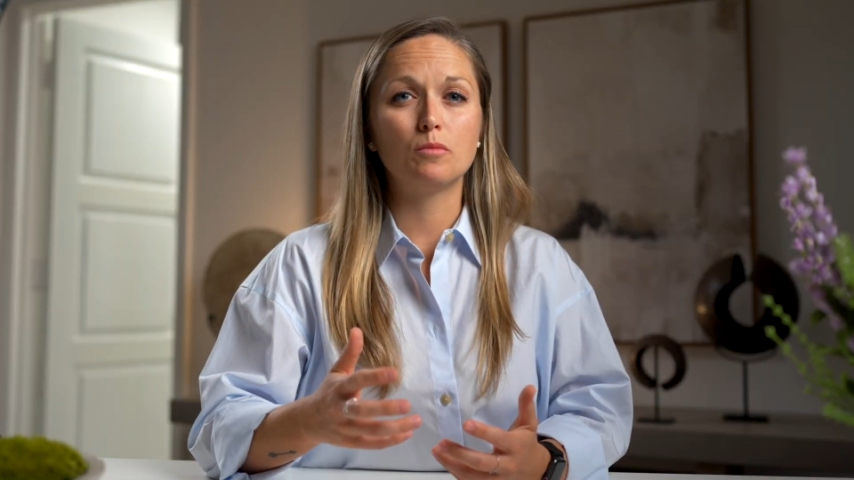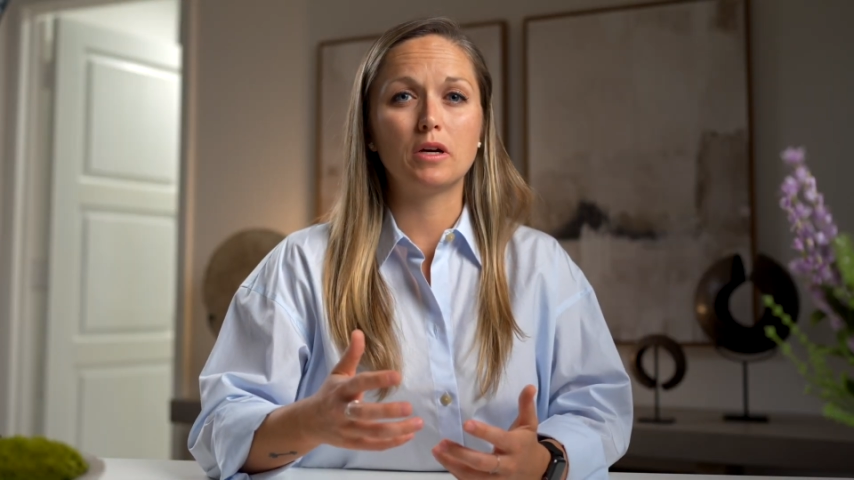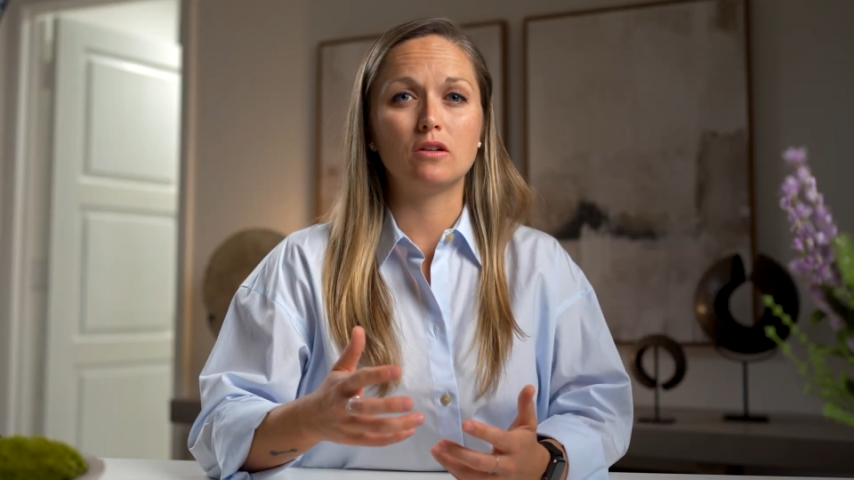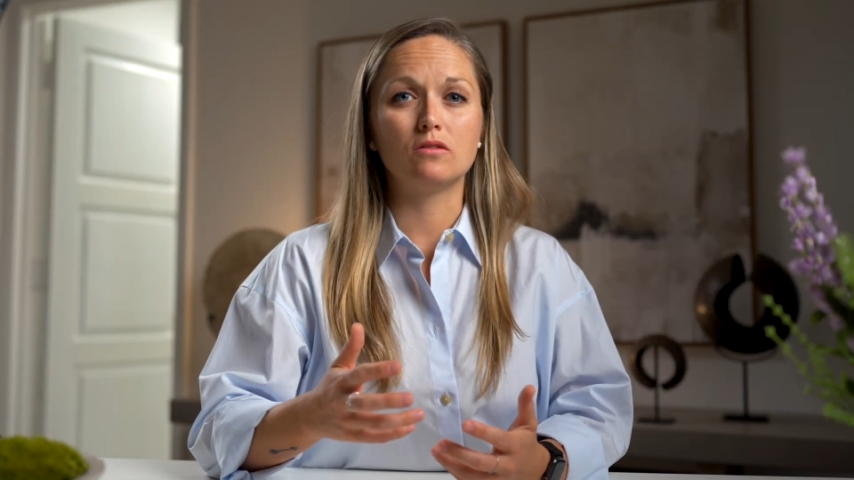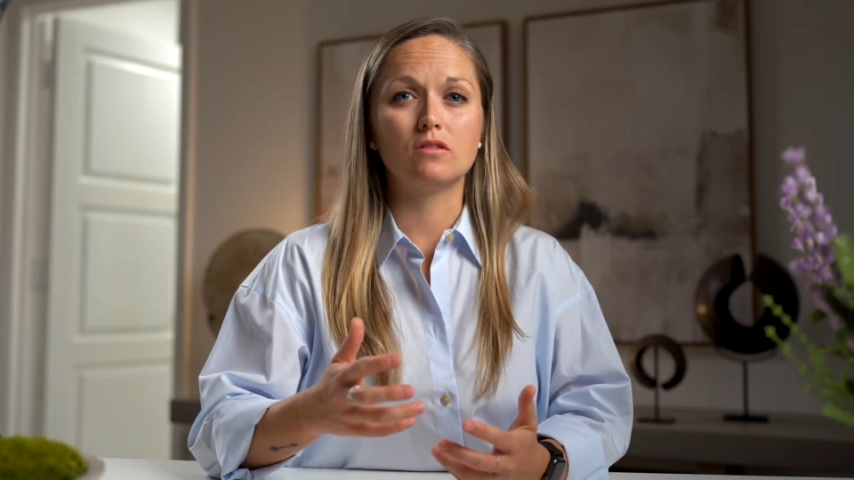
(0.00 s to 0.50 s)

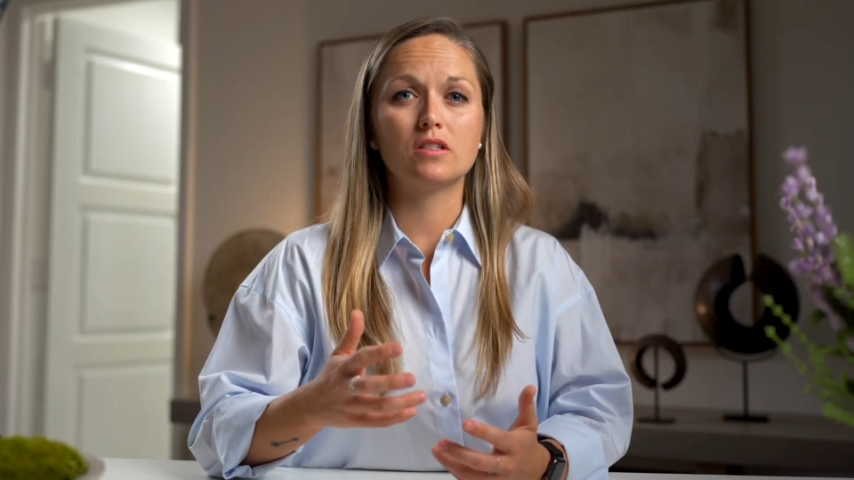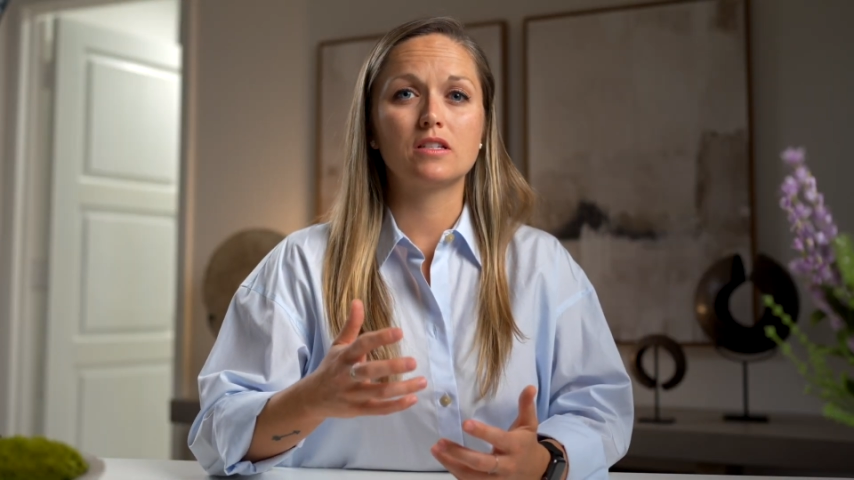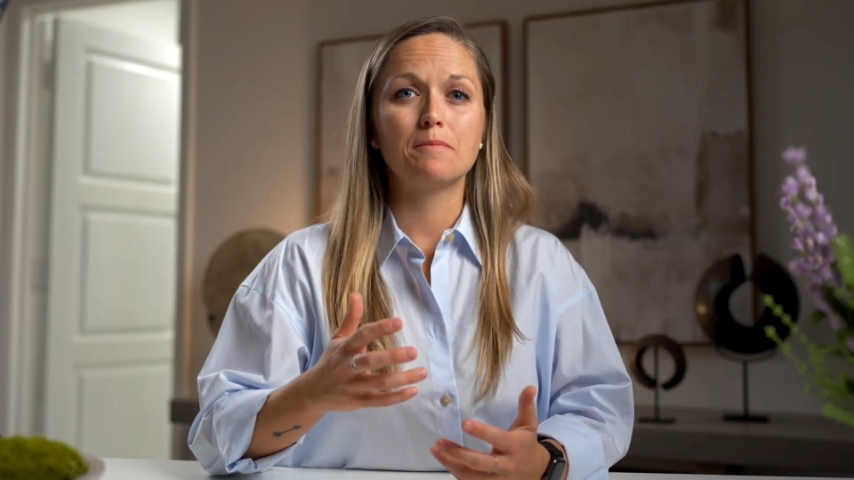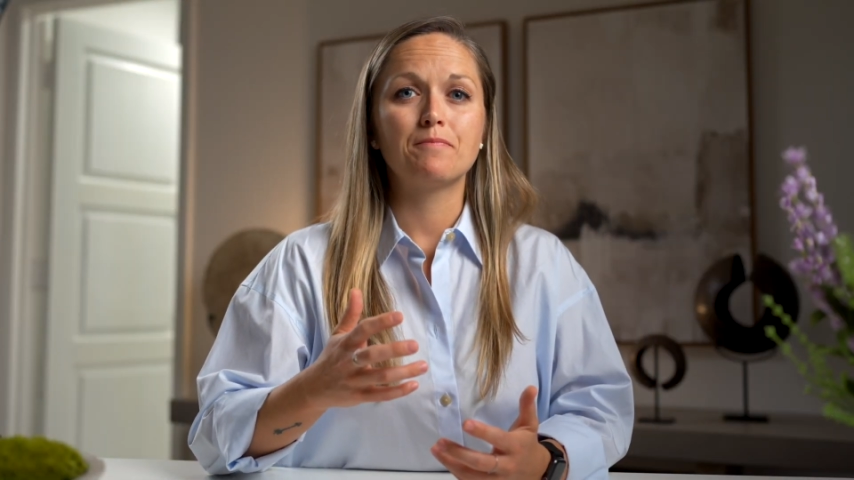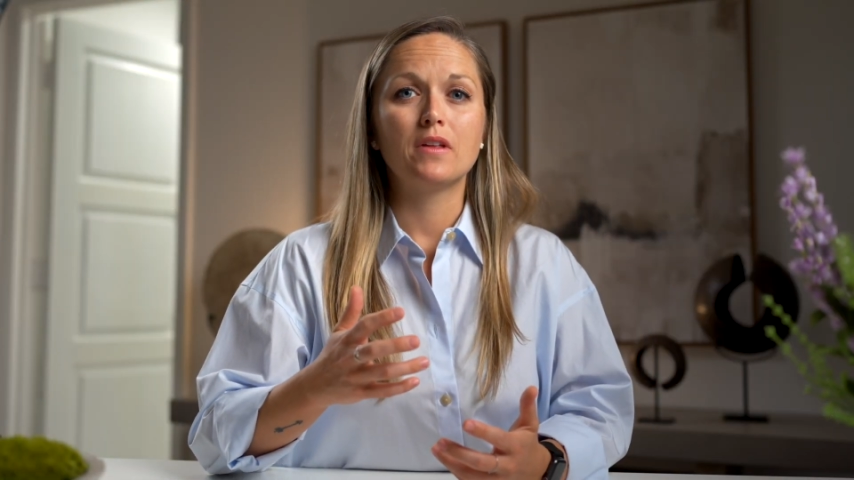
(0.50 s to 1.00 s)

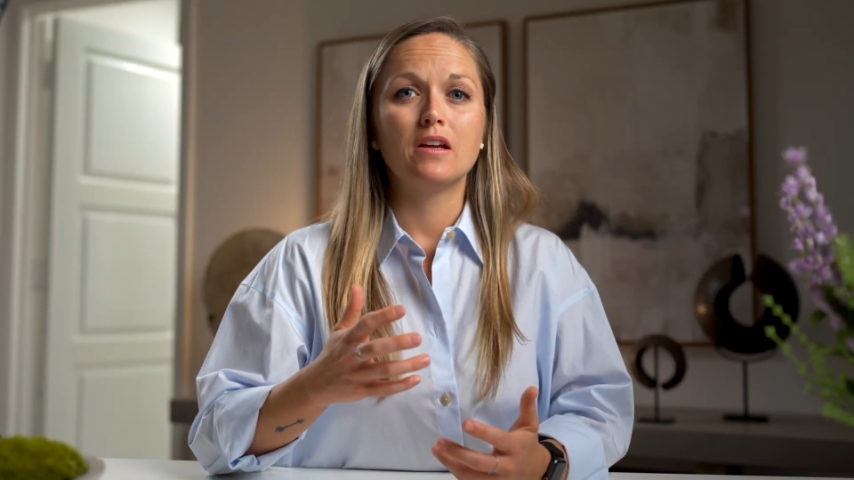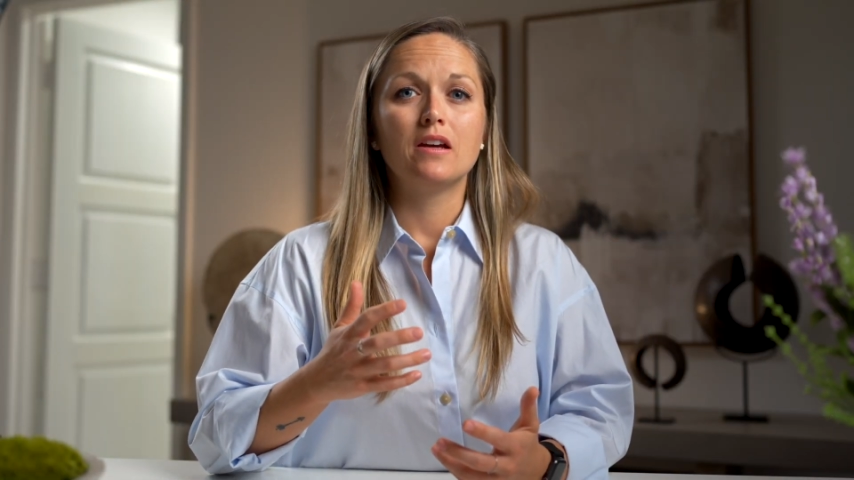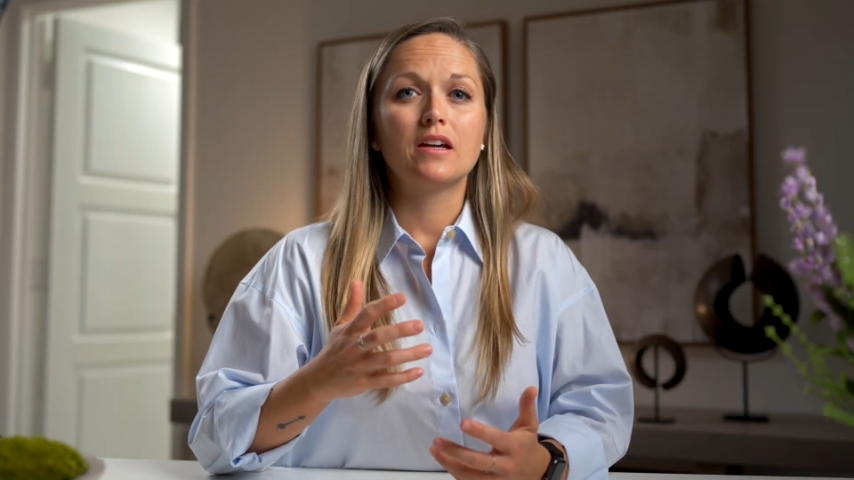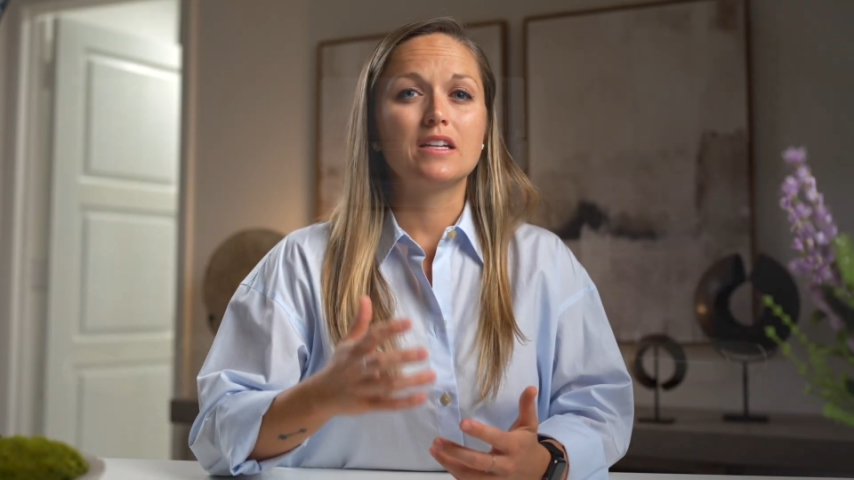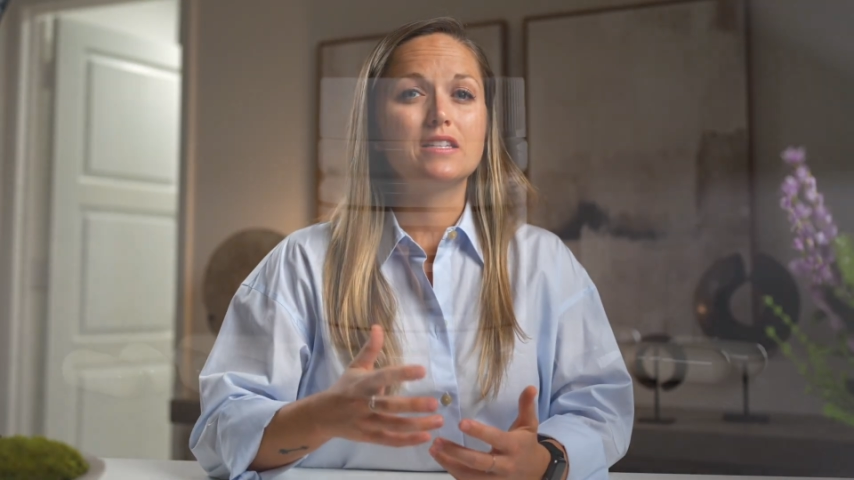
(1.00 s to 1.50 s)
bones,
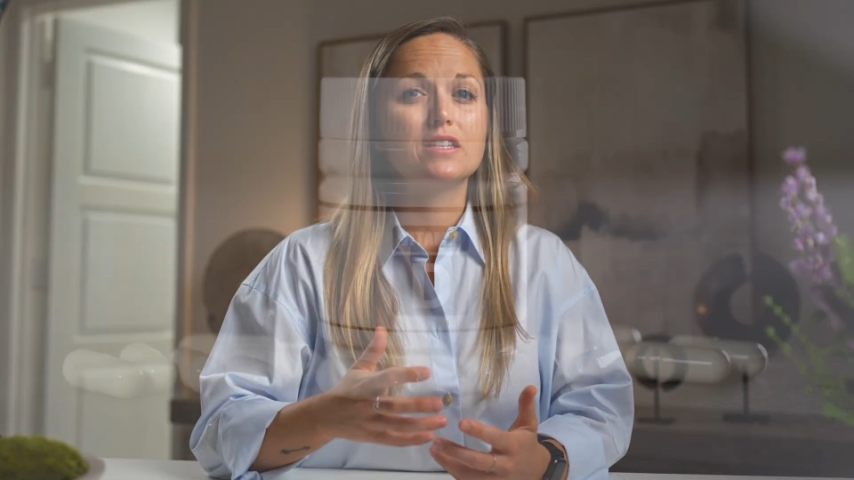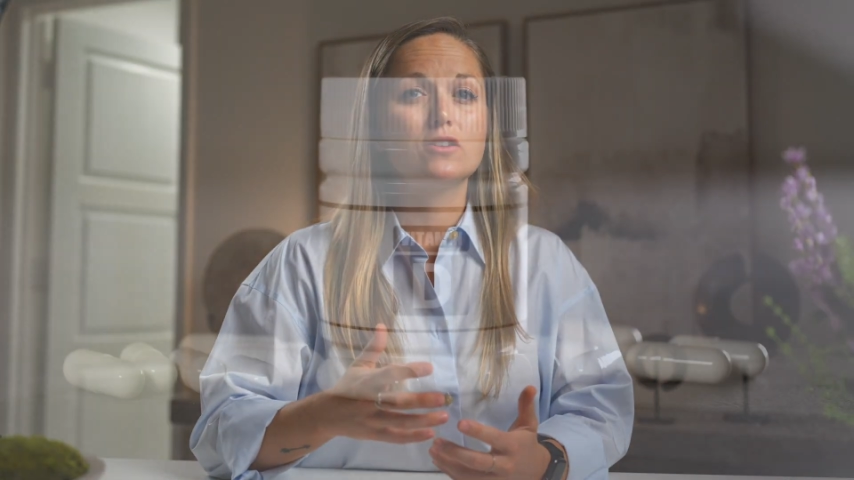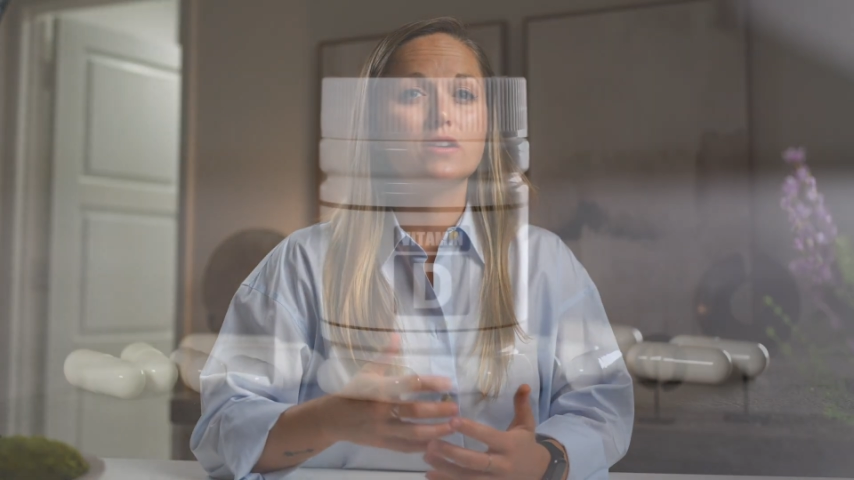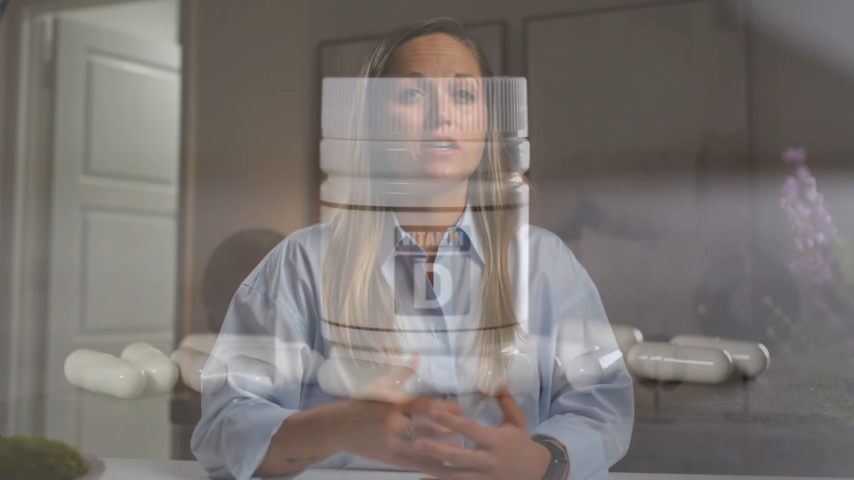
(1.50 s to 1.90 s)
consider